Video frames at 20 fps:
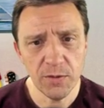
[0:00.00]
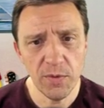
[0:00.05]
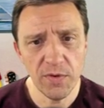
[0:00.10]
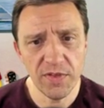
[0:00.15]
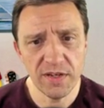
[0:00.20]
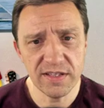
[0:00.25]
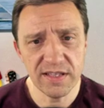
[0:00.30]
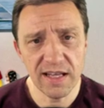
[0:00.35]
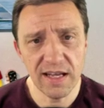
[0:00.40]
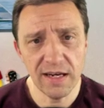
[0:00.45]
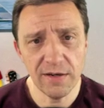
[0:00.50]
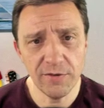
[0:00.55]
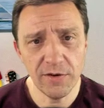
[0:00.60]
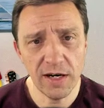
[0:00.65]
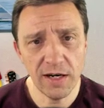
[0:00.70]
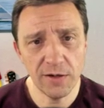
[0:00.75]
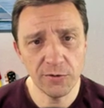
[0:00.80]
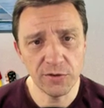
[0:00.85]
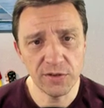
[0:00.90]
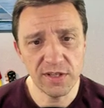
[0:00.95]
With his Lava
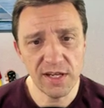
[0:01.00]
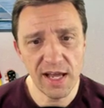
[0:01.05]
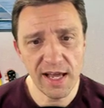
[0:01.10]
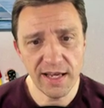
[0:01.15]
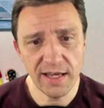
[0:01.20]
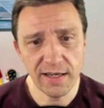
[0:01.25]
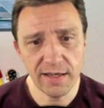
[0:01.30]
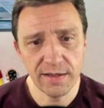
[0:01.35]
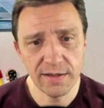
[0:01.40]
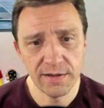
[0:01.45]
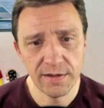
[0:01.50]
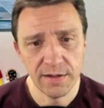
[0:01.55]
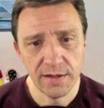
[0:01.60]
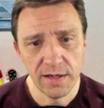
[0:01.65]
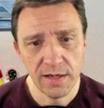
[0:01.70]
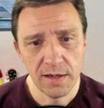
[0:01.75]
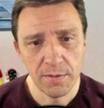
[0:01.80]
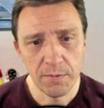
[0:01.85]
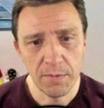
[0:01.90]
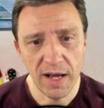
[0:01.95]
Hound deck.
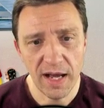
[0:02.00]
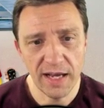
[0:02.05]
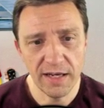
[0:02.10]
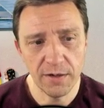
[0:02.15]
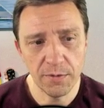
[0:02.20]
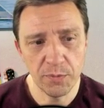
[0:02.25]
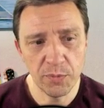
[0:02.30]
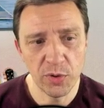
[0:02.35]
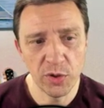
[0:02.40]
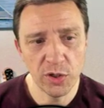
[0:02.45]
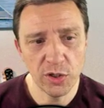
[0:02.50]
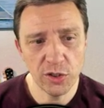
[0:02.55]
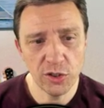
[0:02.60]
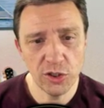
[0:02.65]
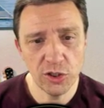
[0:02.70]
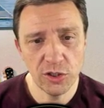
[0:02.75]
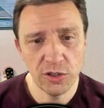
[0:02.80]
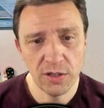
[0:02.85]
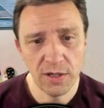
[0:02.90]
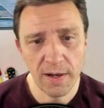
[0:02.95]
Minor
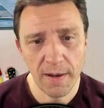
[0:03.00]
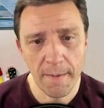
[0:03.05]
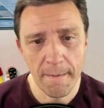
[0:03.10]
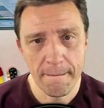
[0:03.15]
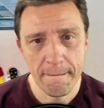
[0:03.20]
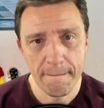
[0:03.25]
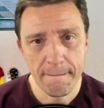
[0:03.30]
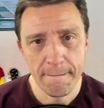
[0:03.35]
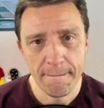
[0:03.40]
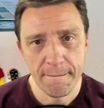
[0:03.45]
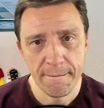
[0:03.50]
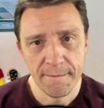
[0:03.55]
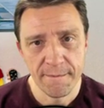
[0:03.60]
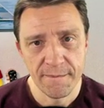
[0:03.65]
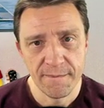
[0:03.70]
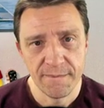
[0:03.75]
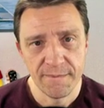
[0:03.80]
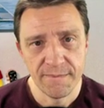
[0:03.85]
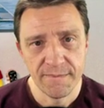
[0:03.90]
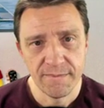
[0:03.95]
push.
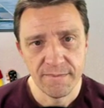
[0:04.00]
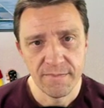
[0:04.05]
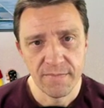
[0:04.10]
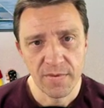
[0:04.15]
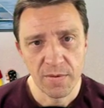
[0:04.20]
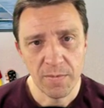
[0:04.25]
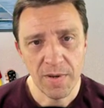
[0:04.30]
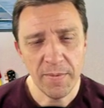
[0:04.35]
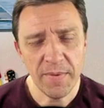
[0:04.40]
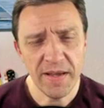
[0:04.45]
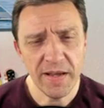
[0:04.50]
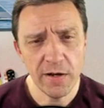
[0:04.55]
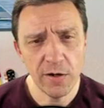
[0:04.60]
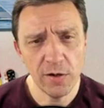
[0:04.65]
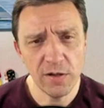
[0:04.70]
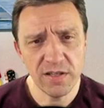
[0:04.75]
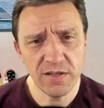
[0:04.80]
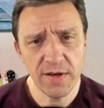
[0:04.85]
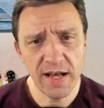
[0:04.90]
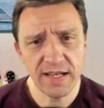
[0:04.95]
Maybe he
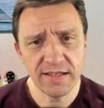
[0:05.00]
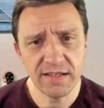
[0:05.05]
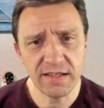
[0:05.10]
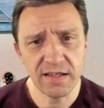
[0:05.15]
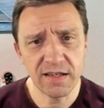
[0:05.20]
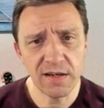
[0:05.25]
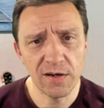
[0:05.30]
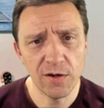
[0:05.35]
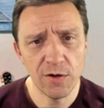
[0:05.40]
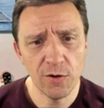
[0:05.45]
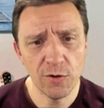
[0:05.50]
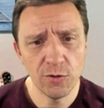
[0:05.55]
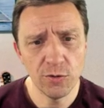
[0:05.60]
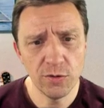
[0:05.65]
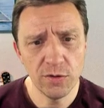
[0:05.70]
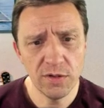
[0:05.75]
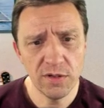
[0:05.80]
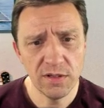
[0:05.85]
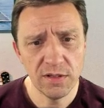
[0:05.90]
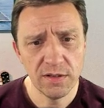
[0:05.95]
also has a
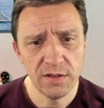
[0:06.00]
clone.